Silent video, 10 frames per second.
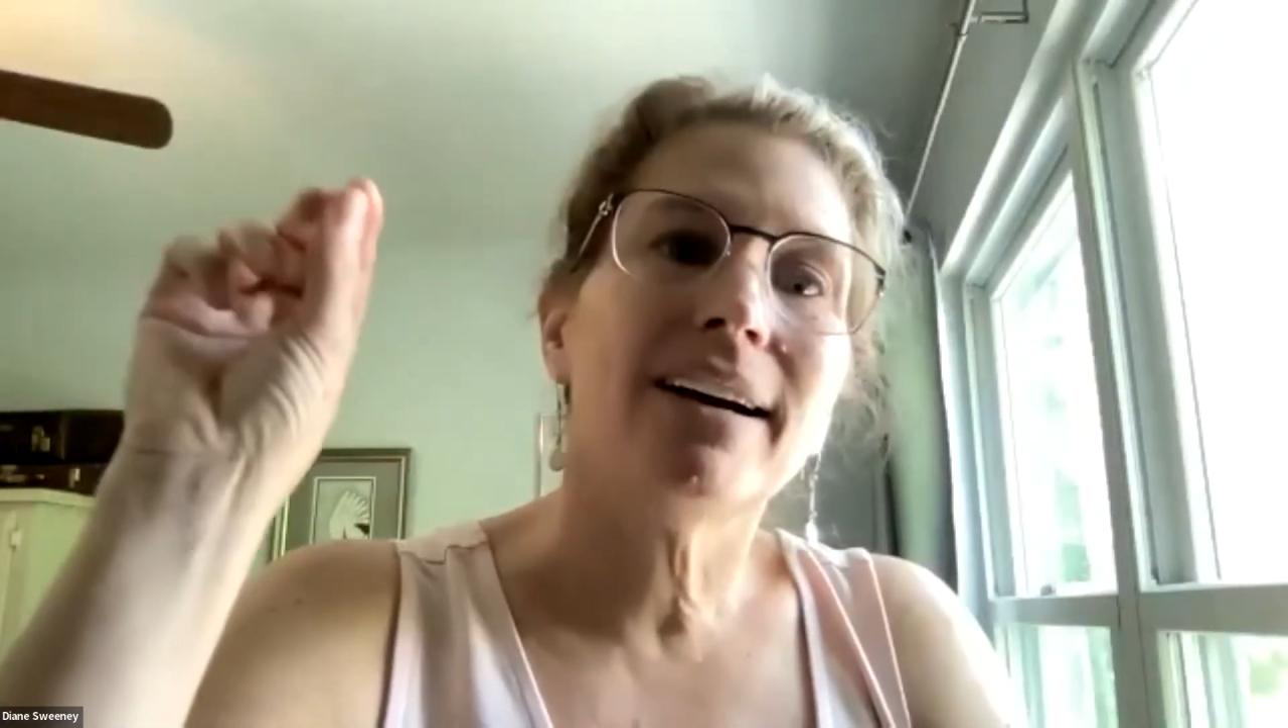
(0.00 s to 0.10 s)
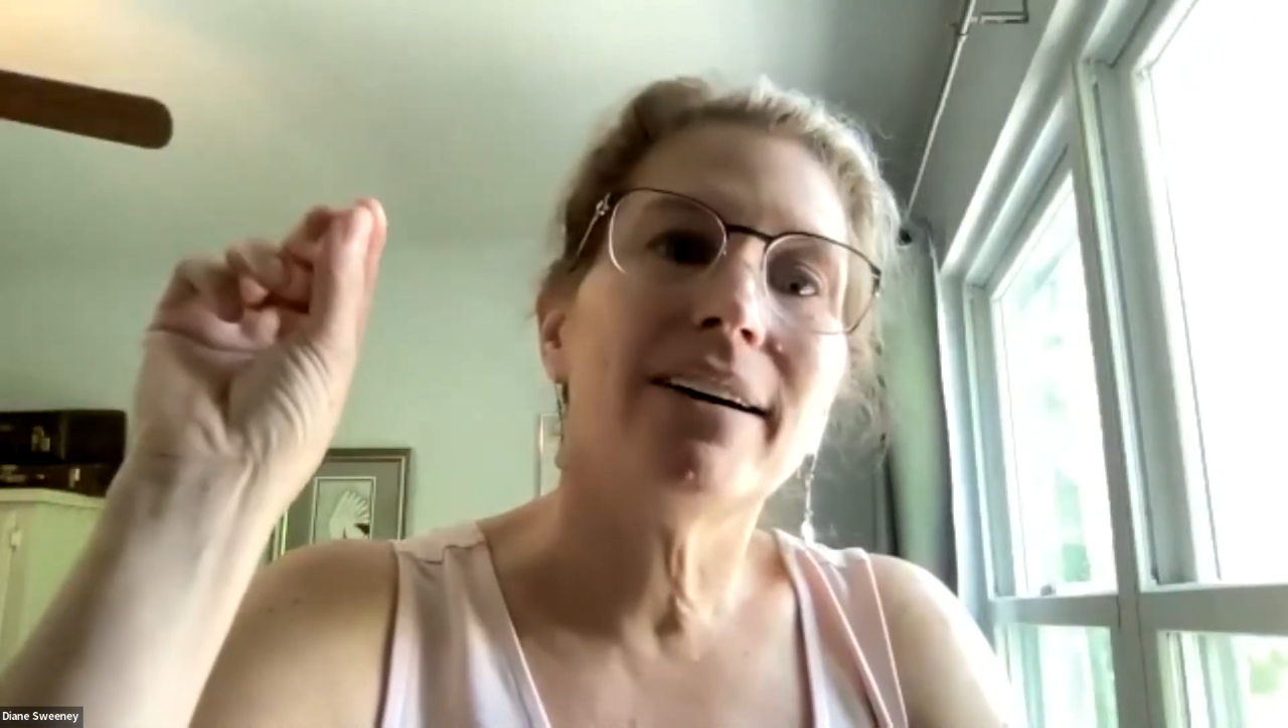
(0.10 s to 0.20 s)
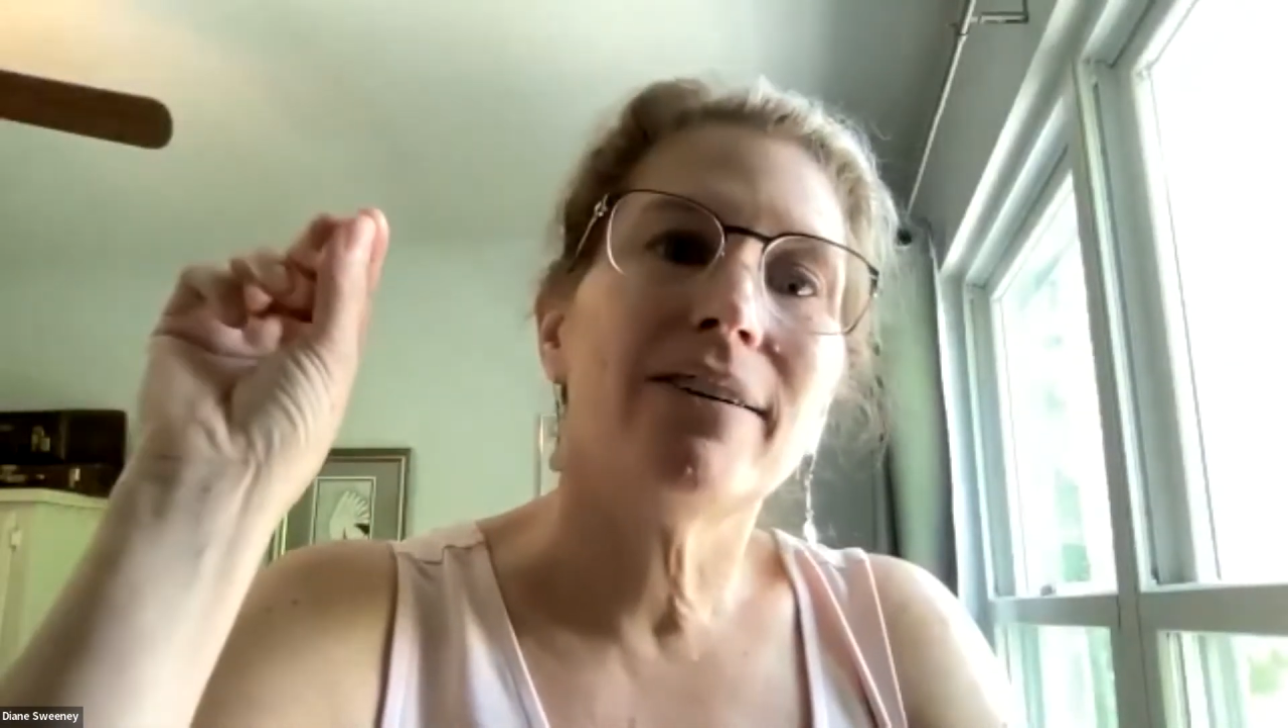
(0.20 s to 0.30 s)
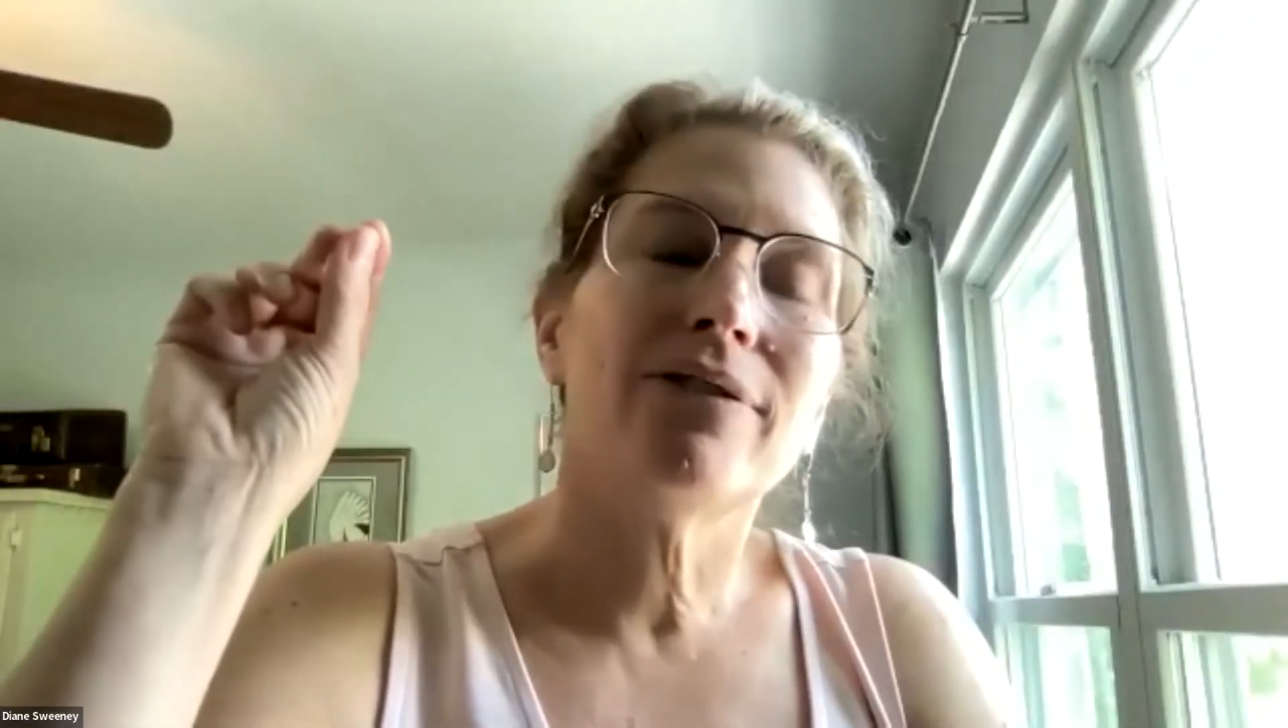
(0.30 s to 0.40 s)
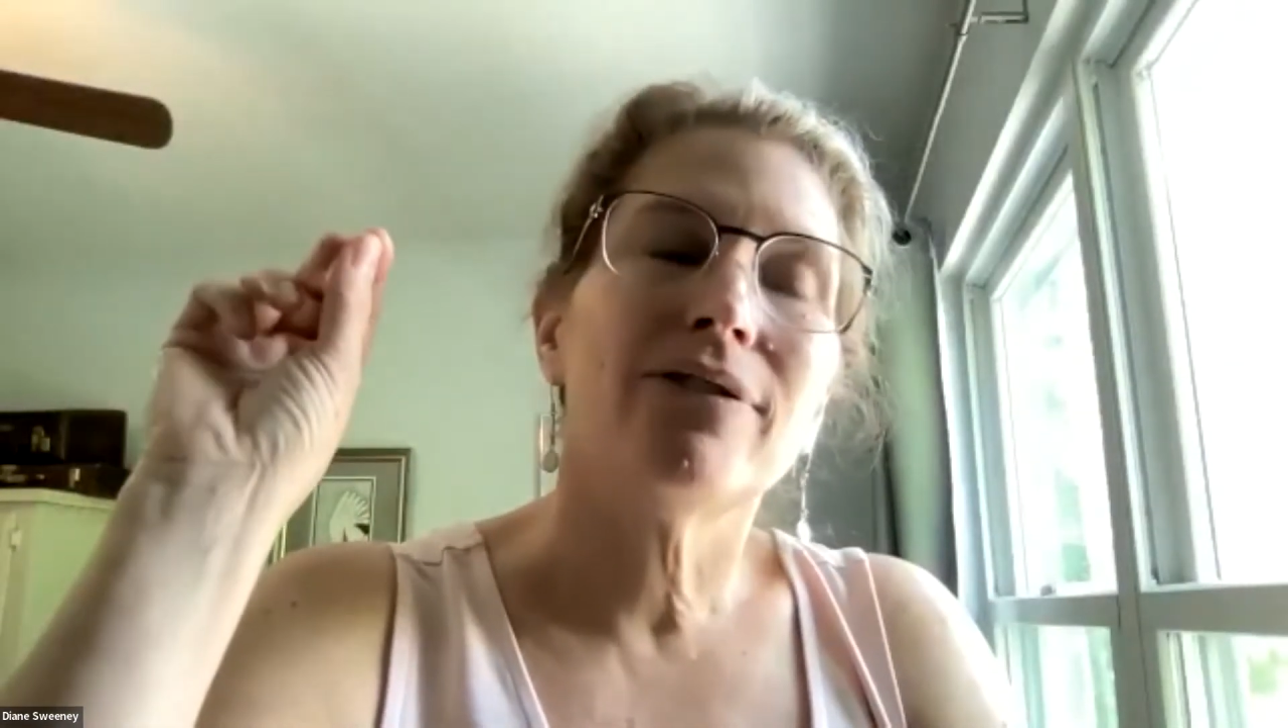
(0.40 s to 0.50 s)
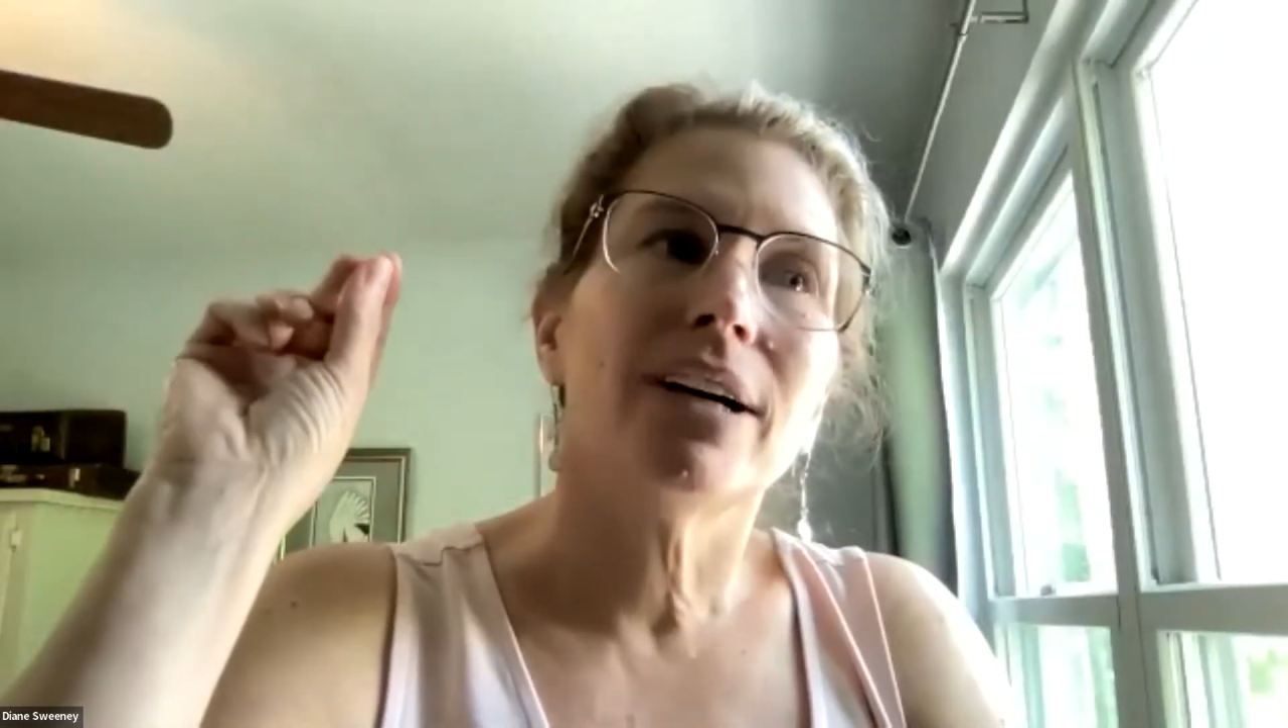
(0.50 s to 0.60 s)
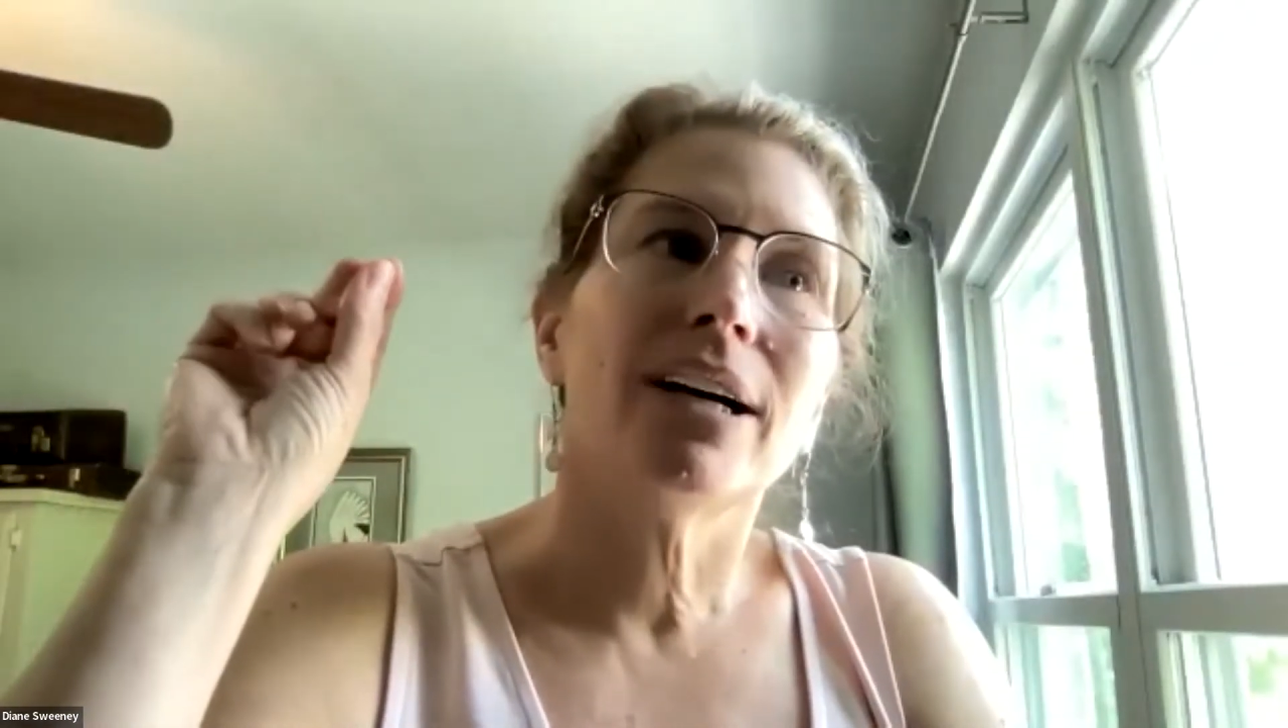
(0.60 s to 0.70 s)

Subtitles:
of